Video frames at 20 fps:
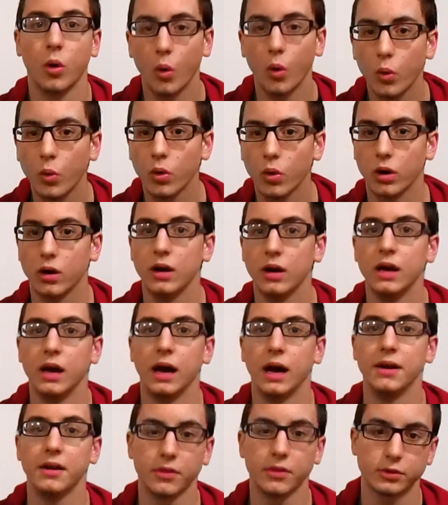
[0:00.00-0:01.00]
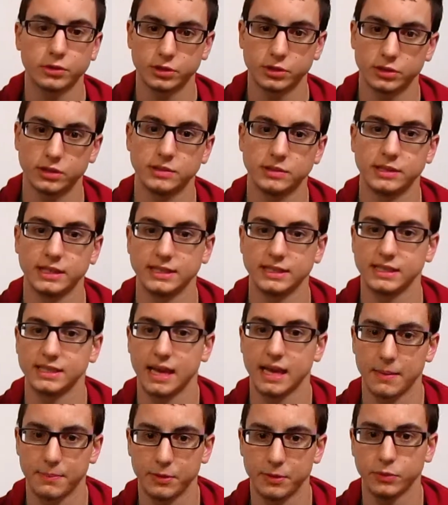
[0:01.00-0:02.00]
or another circumstance has
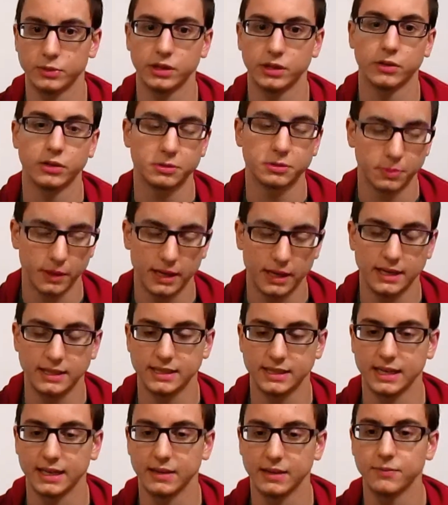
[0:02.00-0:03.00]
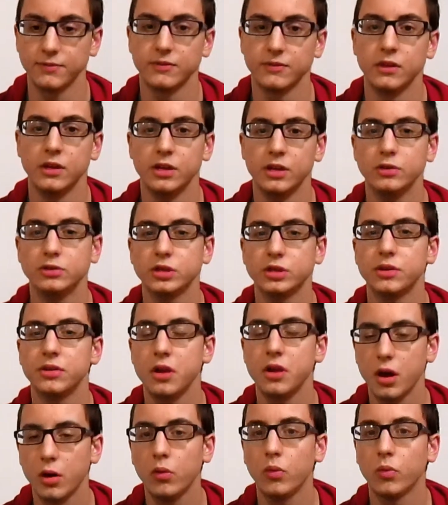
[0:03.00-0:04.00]
happened, which I'll explain in a second, you should
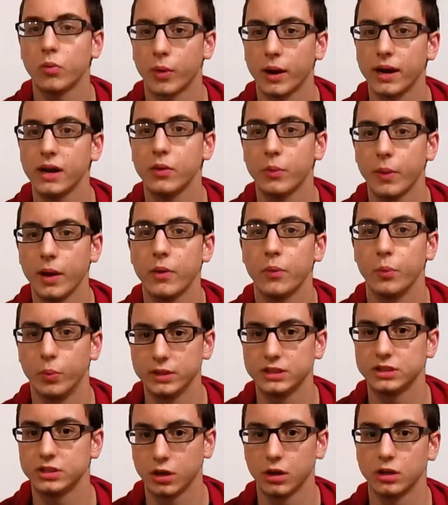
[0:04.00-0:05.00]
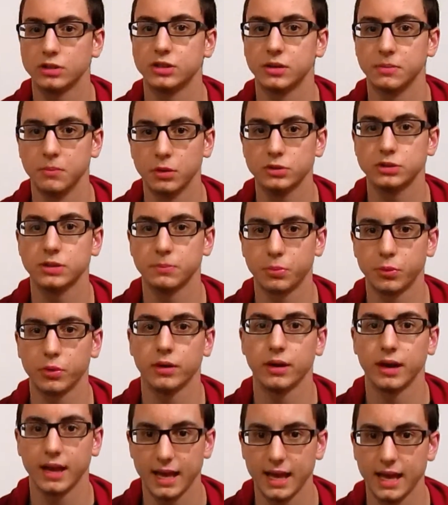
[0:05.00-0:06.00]
know right away which cards are most
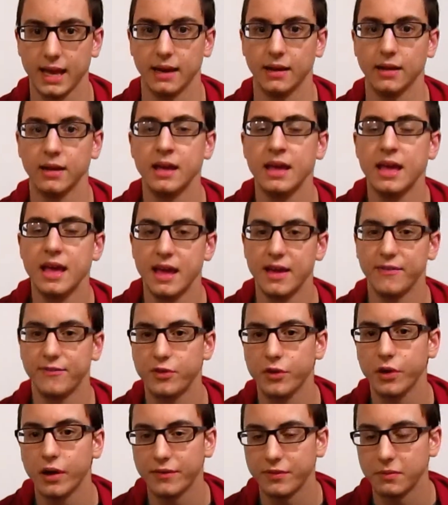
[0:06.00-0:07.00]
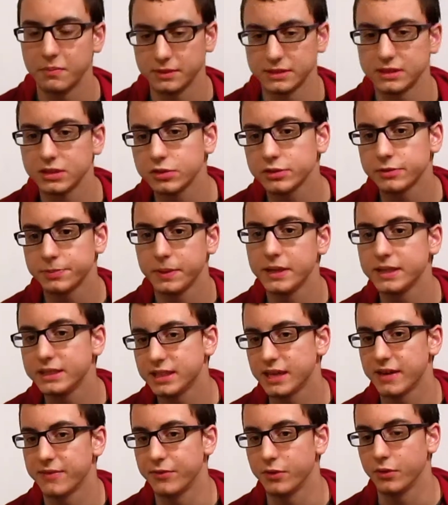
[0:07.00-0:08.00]
important to hit. If you have a Mystical Space
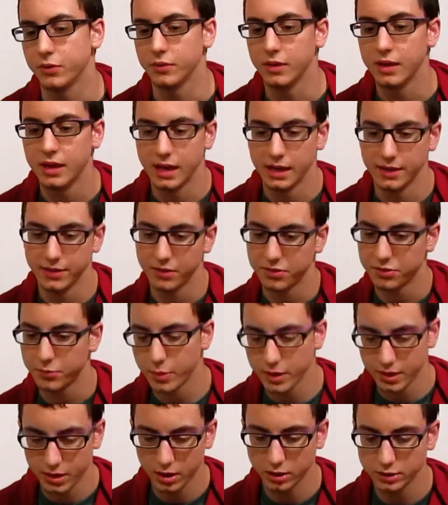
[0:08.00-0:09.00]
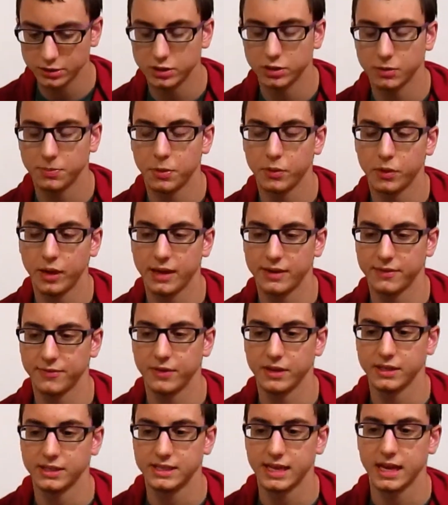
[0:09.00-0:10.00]
Typhoon, and the 3 cards your opponent has
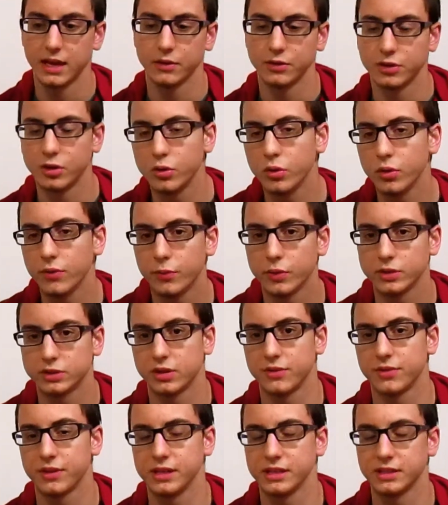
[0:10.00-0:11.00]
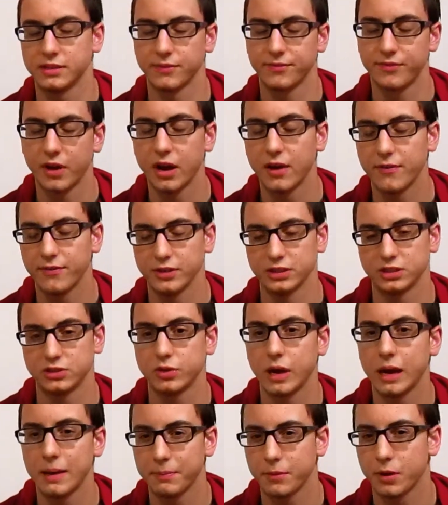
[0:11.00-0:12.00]
face down, 2 of which are these Fire Fist
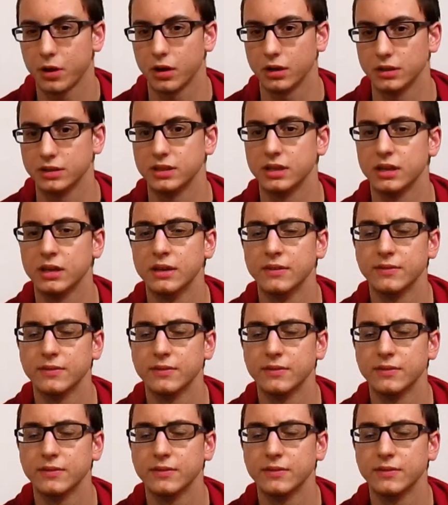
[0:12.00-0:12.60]
trap cards,